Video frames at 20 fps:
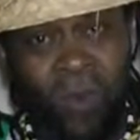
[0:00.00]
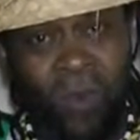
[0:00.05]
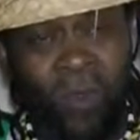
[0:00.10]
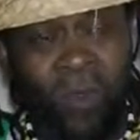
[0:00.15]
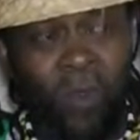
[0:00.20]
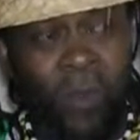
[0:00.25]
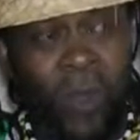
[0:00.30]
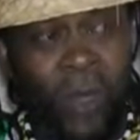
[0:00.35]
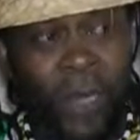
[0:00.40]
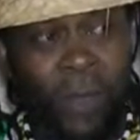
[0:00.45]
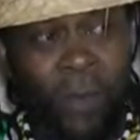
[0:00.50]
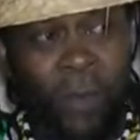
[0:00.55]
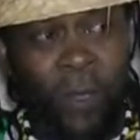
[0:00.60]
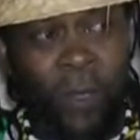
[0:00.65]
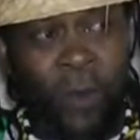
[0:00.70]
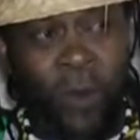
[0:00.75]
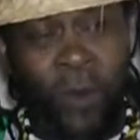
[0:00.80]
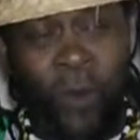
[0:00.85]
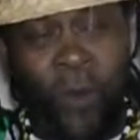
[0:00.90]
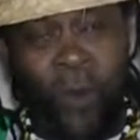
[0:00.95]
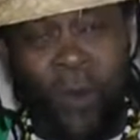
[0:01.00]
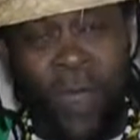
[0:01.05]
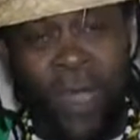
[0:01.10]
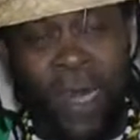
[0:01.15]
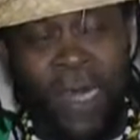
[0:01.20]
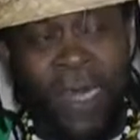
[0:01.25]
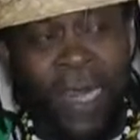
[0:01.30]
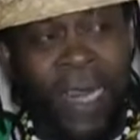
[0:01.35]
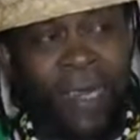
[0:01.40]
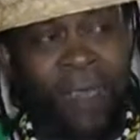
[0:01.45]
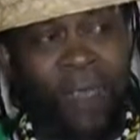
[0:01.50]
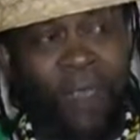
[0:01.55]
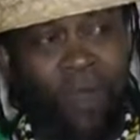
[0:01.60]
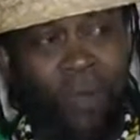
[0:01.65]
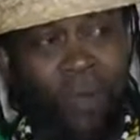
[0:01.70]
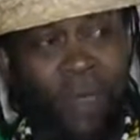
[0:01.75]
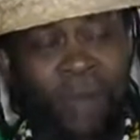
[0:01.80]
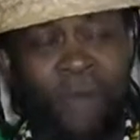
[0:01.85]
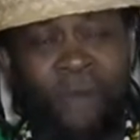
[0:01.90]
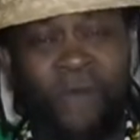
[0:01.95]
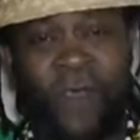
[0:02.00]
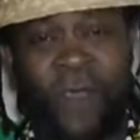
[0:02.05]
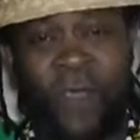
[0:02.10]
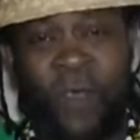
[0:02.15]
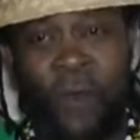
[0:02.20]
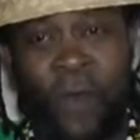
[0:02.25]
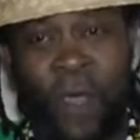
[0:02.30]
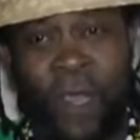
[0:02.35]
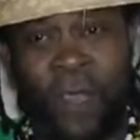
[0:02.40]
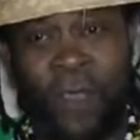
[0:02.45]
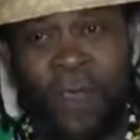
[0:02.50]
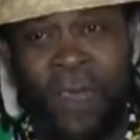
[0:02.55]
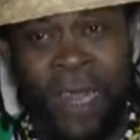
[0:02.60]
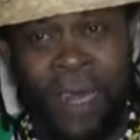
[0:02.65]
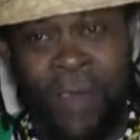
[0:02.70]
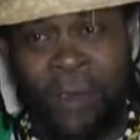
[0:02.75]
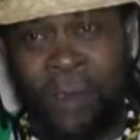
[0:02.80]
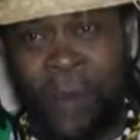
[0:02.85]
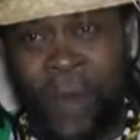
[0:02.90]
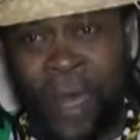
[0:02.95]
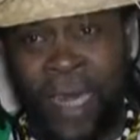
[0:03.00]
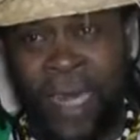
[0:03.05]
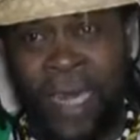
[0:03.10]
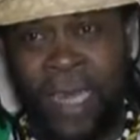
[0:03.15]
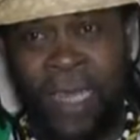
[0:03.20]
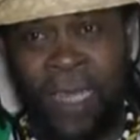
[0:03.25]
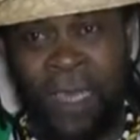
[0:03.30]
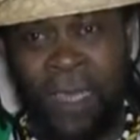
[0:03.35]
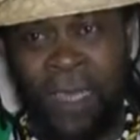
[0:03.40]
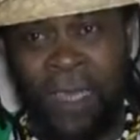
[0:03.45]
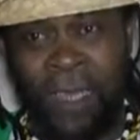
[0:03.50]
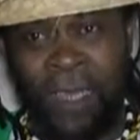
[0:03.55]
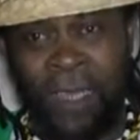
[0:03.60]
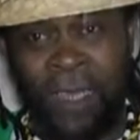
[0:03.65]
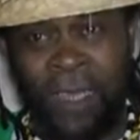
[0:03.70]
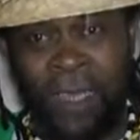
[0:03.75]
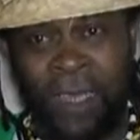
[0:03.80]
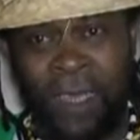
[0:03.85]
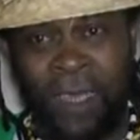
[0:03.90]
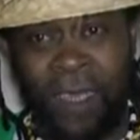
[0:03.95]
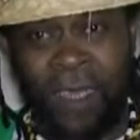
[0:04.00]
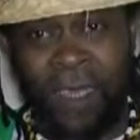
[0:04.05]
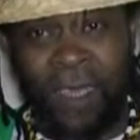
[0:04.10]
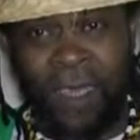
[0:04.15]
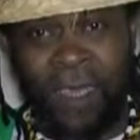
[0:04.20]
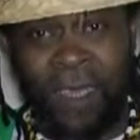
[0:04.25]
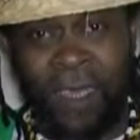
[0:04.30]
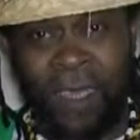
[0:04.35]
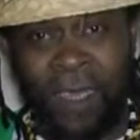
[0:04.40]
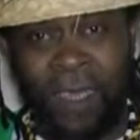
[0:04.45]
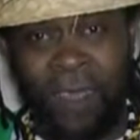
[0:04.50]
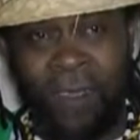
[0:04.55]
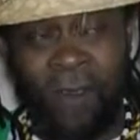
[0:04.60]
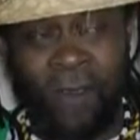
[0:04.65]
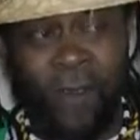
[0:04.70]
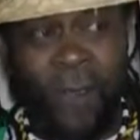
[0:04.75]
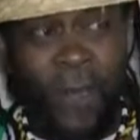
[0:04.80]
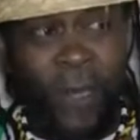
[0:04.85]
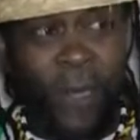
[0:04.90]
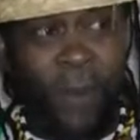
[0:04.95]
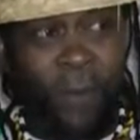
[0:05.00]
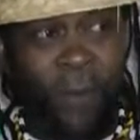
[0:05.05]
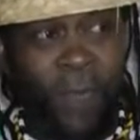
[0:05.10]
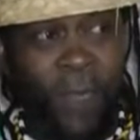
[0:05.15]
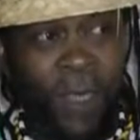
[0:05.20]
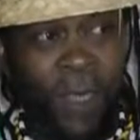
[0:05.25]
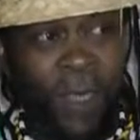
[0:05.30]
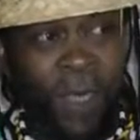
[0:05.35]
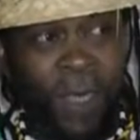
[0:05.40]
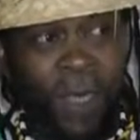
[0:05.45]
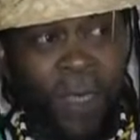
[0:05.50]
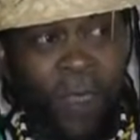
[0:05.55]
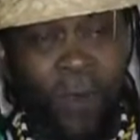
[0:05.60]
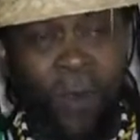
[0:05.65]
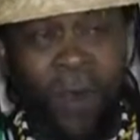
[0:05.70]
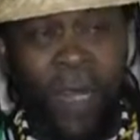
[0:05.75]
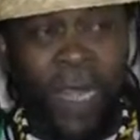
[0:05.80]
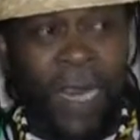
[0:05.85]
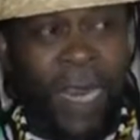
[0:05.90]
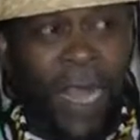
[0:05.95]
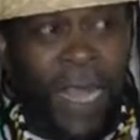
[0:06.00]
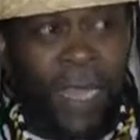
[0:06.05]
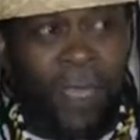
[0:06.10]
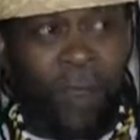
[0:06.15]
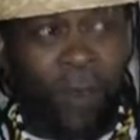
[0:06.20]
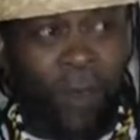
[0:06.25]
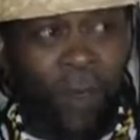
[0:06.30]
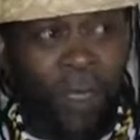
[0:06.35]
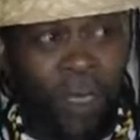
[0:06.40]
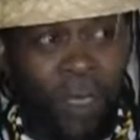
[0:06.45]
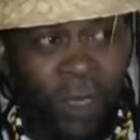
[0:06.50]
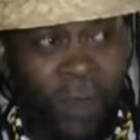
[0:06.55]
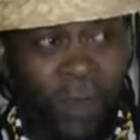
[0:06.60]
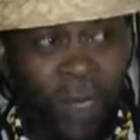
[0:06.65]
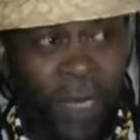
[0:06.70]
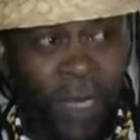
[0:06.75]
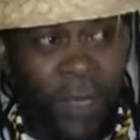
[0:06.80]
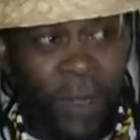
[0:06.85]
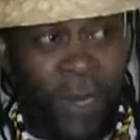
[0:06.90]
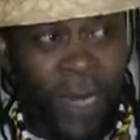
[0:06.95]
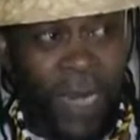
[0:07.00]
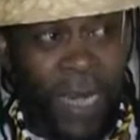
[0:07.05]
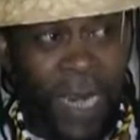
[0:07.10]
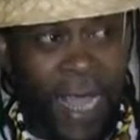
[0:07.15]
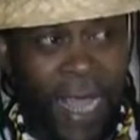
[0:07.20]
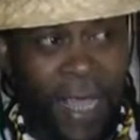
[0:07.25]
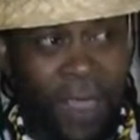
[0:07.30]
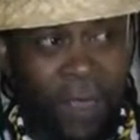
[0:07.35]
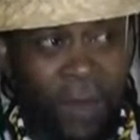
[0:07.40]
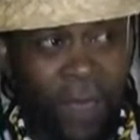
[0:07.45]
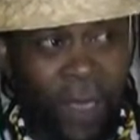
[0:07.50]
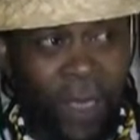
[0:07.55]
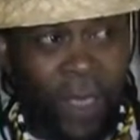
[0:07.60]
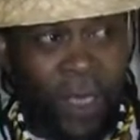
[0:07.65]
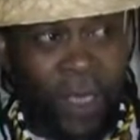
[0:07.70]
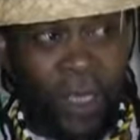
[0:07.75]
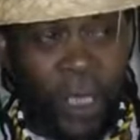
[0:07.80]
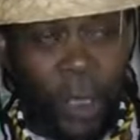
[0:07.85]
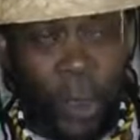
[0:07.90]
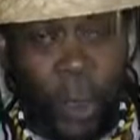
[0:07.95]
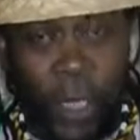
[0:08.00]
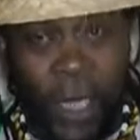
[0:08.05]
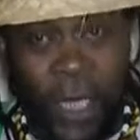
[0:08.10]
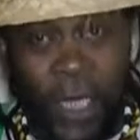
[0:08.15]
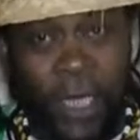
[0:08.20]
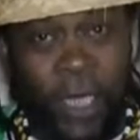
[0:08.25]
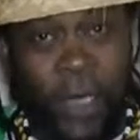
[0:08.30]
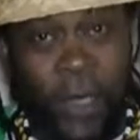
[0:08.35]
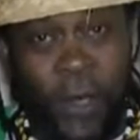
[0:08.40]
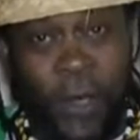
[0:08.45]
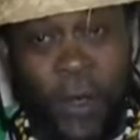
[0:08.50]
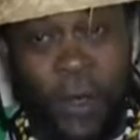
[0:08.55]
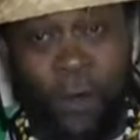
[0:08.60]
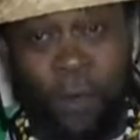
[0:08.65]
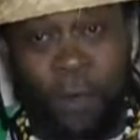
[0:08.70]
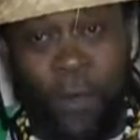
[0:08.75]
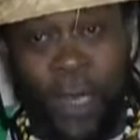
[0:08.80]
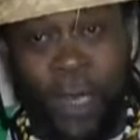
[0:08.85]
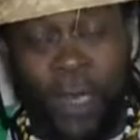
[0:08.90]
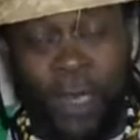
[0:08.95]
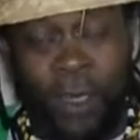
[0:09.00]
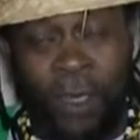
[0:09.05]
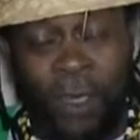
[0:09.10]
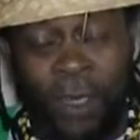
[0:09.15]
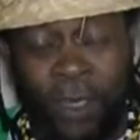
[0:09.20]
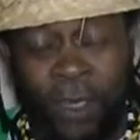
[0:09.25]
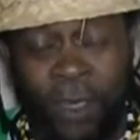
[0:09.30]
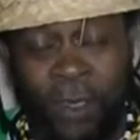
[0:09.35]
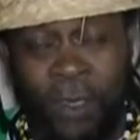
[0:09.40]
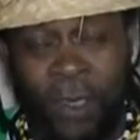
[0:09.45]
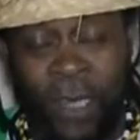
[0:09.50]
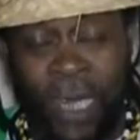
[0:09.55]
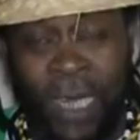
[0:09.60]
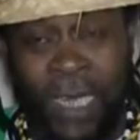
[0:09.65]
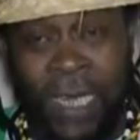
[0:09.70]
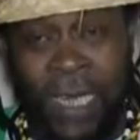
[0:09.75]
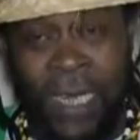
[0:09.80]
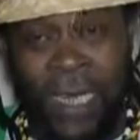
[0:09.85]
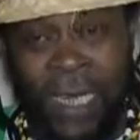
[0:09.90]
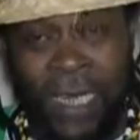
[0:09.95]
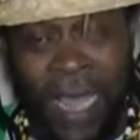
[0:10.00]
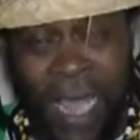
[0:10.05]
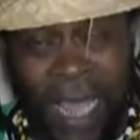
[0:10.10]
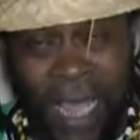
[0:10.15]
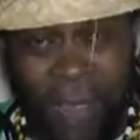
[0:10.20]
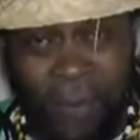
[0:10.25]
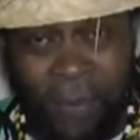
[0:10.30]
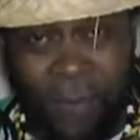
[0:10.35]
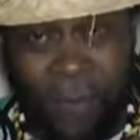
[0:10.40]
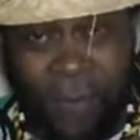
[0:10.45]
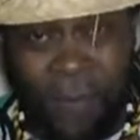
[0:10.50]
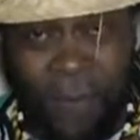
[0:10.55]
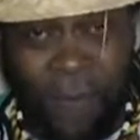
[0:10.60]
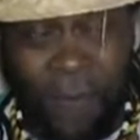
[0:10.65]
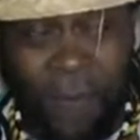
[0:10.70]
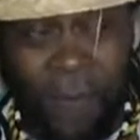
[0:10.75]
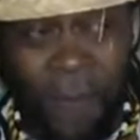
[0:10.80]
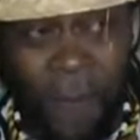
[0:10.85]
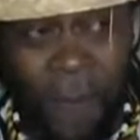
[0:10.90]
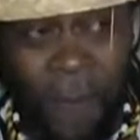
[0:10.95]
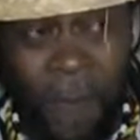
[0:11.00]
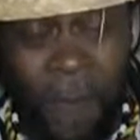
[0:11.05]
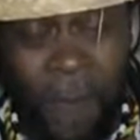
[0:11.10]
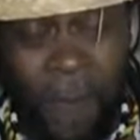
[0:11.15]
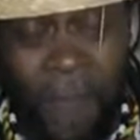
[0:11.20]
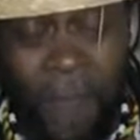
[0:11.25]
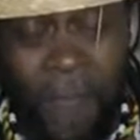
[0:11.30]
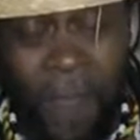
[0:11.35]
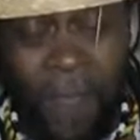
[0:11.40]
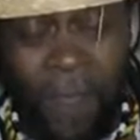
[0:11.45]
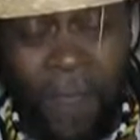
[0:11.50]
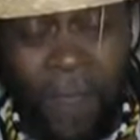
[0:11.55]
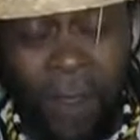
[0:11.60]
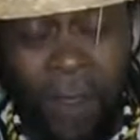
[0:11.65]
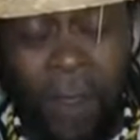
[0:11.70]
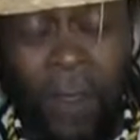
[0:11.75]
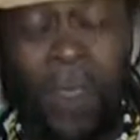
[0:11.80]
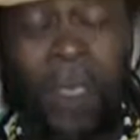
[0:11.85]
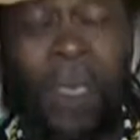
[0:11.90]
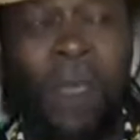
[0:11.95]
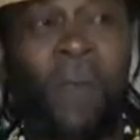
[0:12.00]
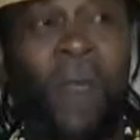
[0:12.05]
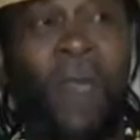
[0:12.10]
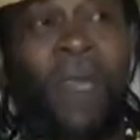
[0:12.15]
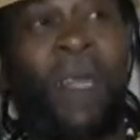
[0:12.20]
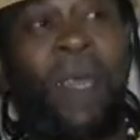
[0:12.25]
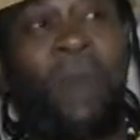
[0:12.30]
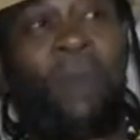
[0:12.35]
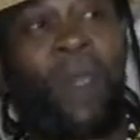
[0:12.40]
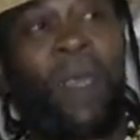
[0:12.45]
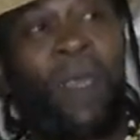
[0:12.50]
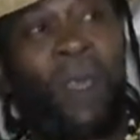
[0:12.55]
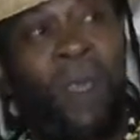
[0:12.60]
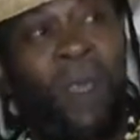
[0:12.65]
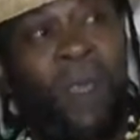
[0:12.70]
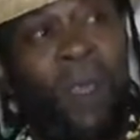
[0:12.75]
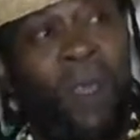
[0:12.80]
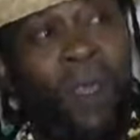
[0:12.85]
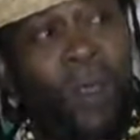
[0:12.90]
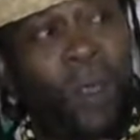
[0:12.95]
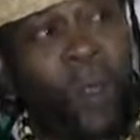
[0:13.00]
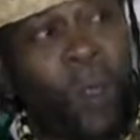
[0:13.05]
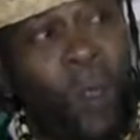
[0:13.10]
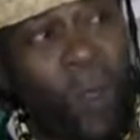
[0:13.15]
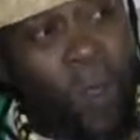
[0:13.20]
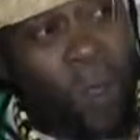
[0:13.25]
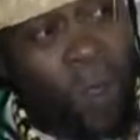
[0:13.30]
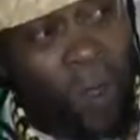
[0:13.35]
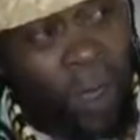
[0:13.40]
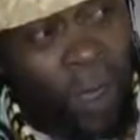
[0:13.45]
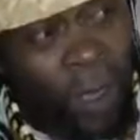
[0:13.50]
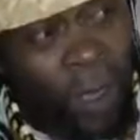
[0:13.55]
You know what I mean? You don't want death coming for you and you're not ready. You know what I mean? You literally like the train turn up and you're not on time. You see what I mean? So,